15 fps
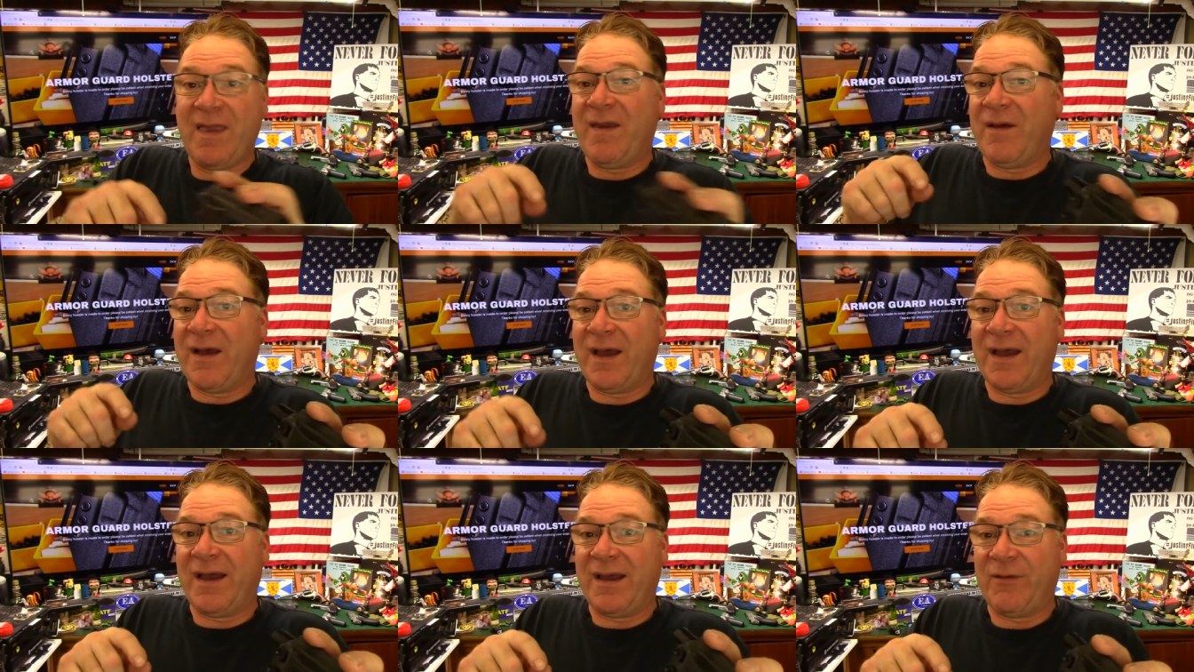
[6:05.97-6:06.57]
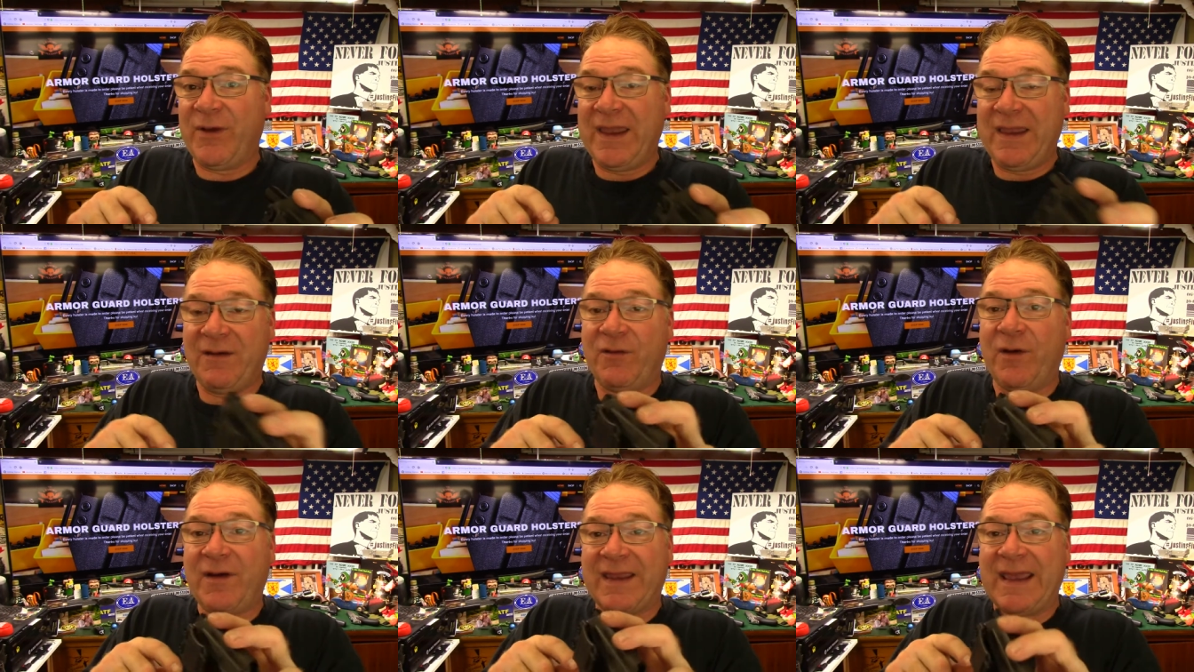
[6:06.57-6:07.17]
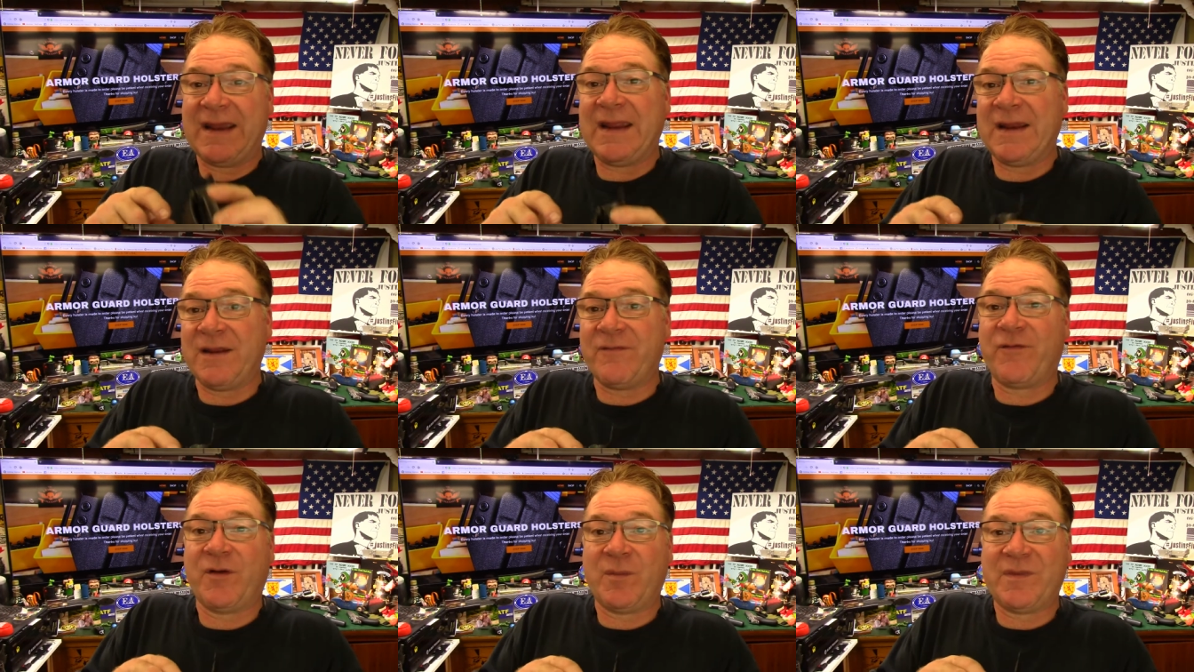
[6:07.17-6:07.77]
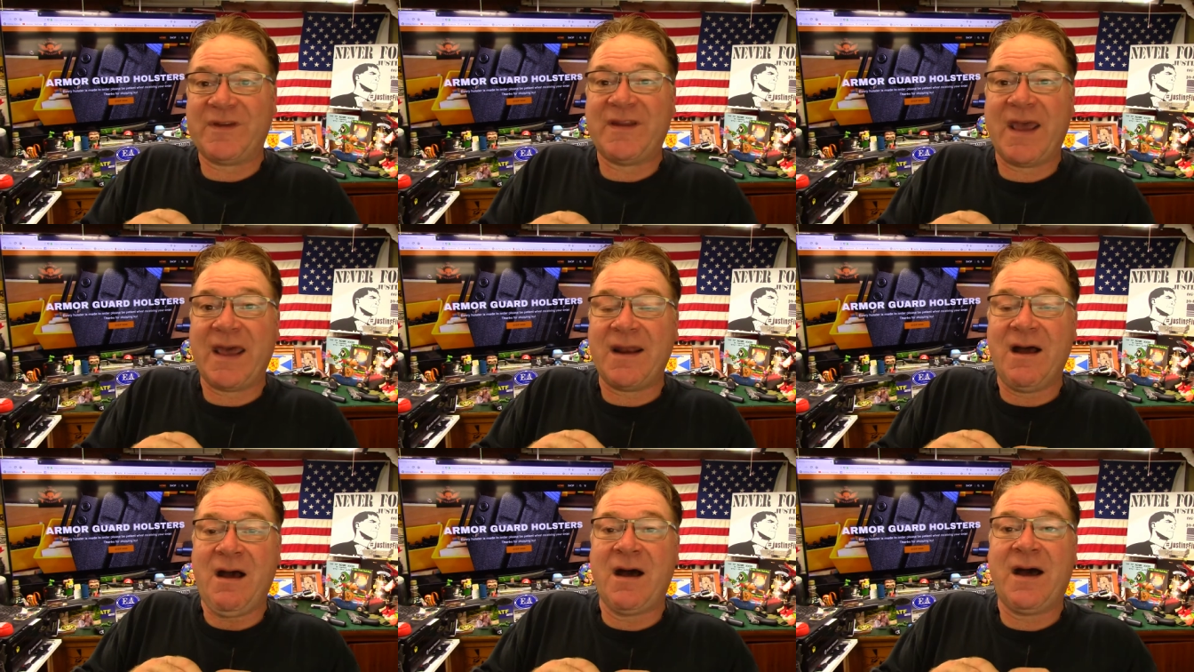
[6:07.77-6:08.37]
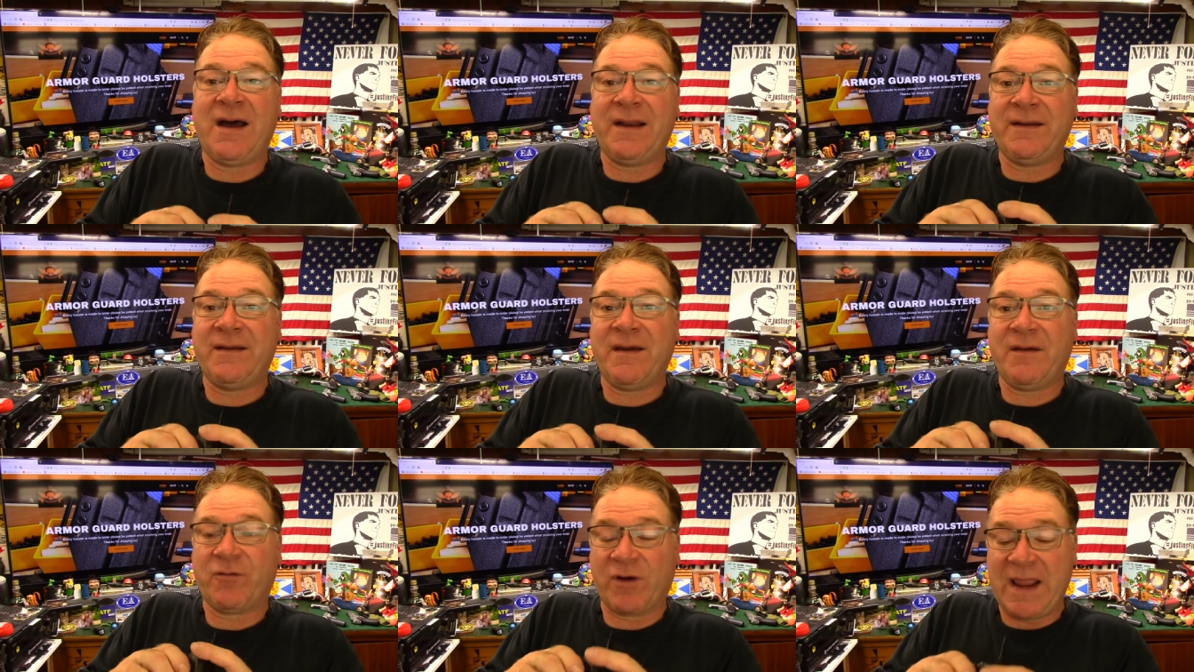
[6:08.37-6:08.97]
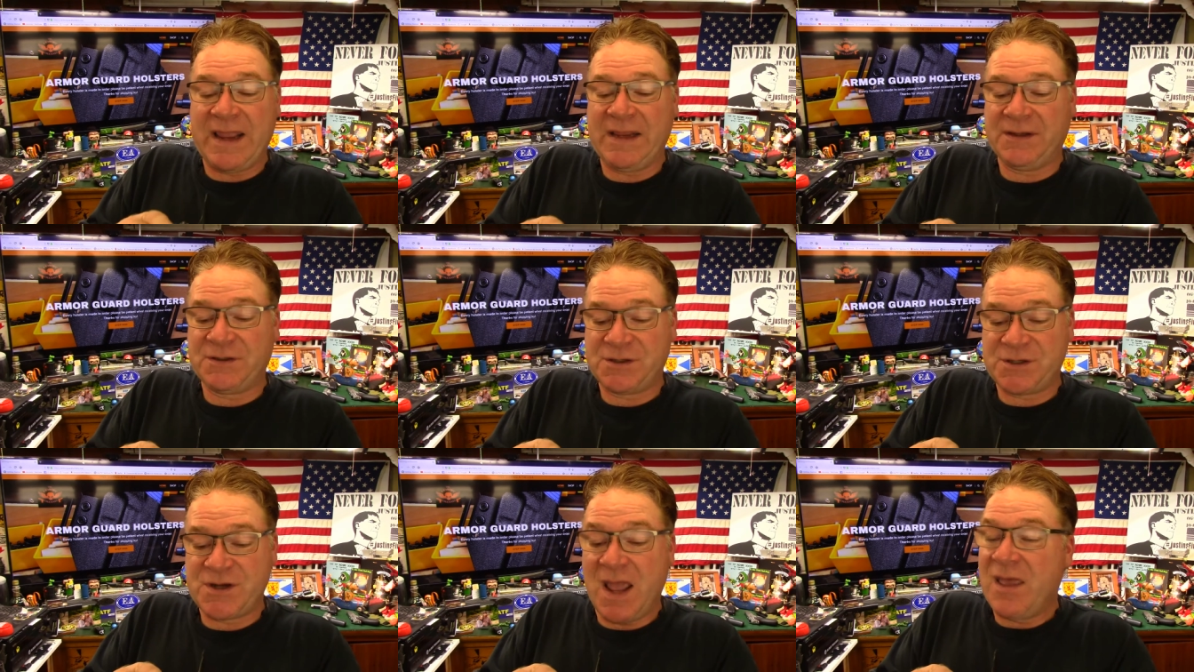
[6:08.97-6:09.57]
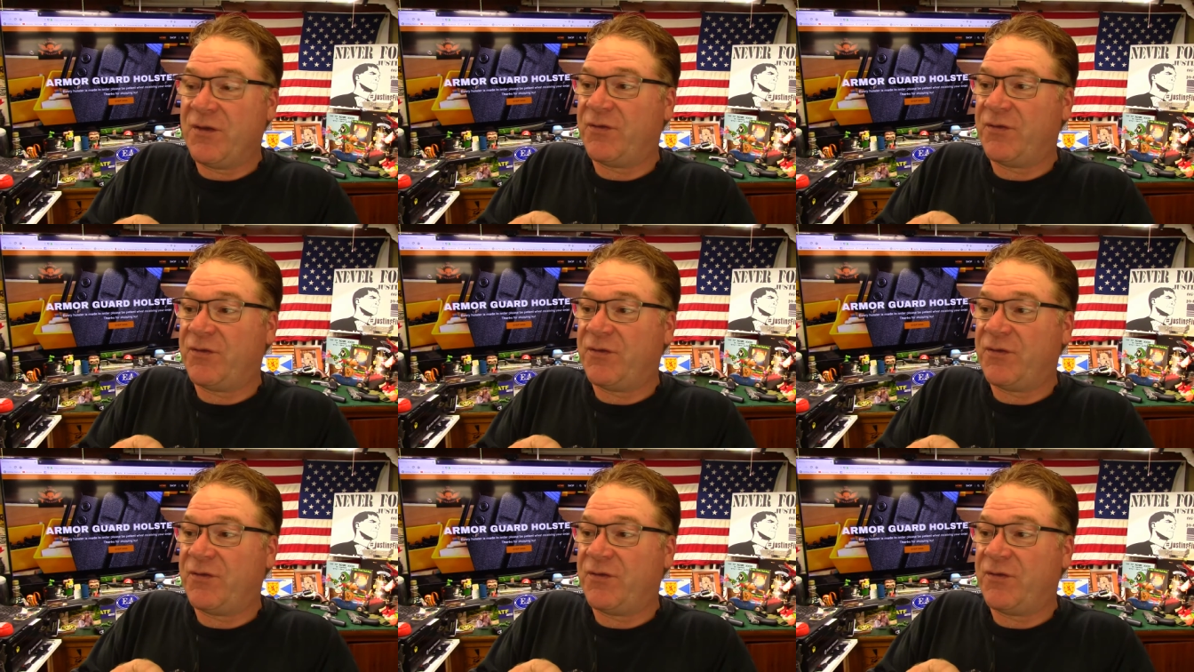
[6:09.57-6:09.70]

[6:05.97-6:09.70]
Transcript: uh, we, we're getting it from dead on range